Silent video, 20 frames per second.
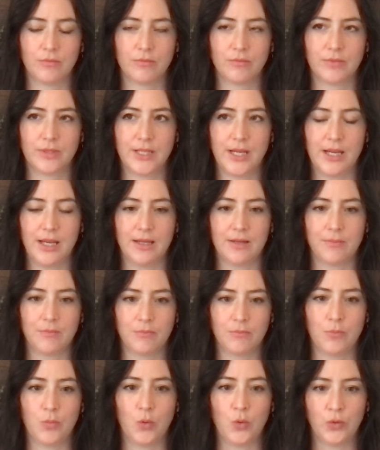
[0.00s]

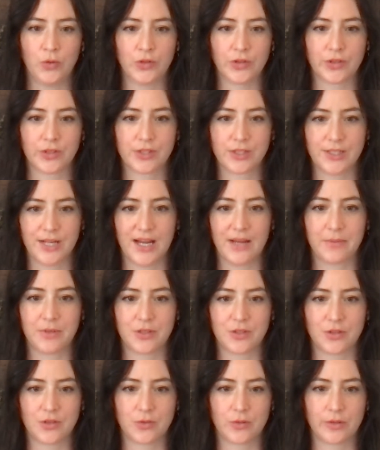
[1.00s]
take bolder steps
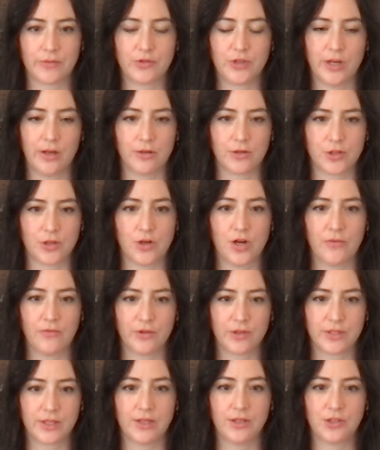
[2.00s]
to sort of change the
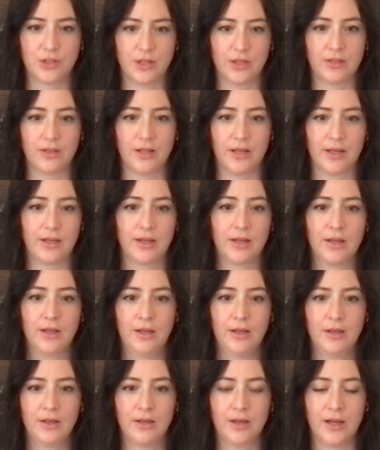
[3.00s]
conversation, like
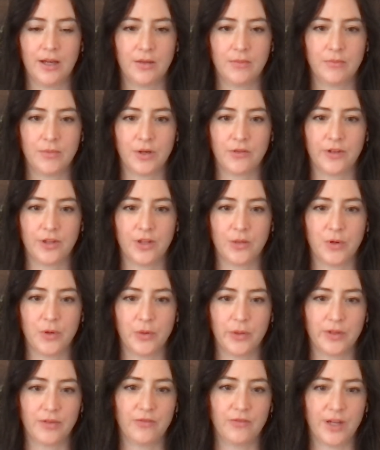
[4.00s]
Merrifield
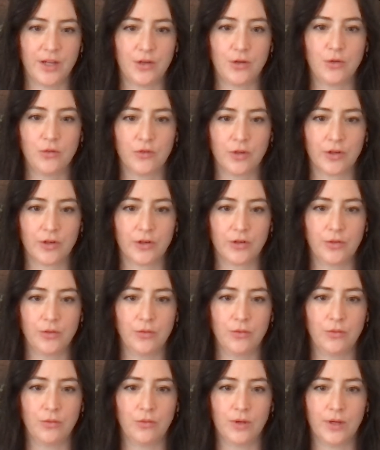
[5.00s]
in Vancouver,
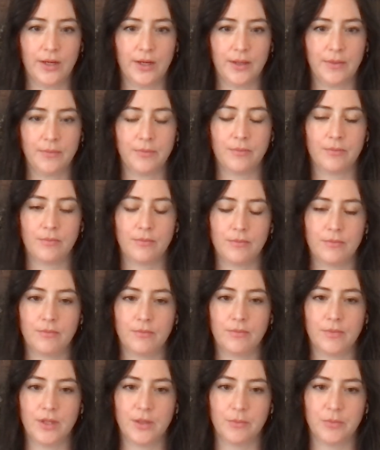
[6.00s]
who
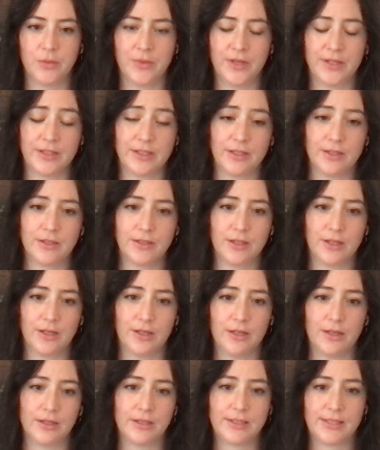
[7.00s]
implemented
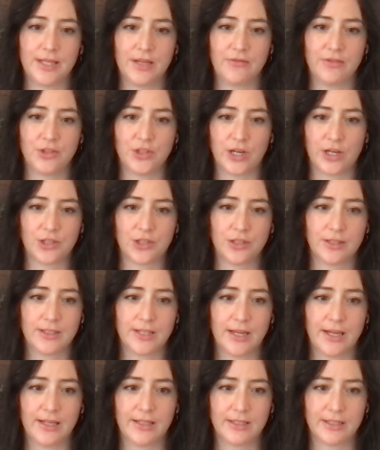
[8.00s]
safe injection
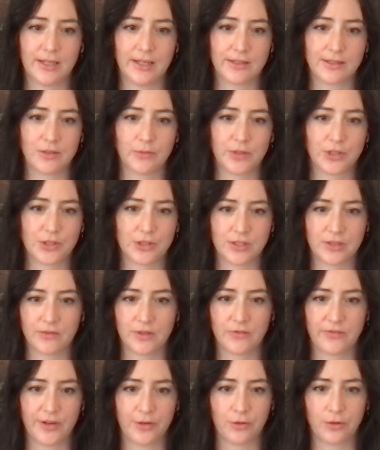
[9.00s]
sites against the wishes of
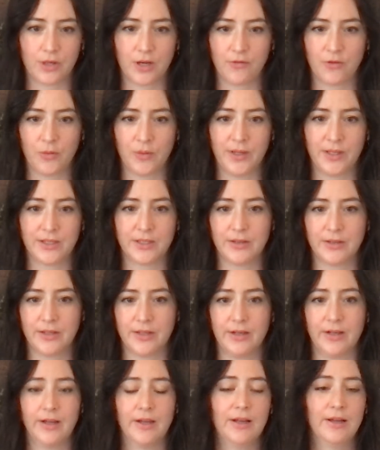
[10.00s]
the federal government and
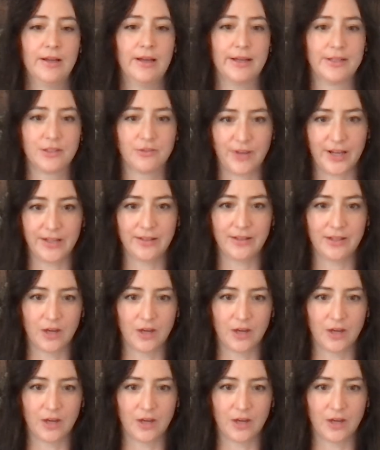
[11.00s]
then had to fight the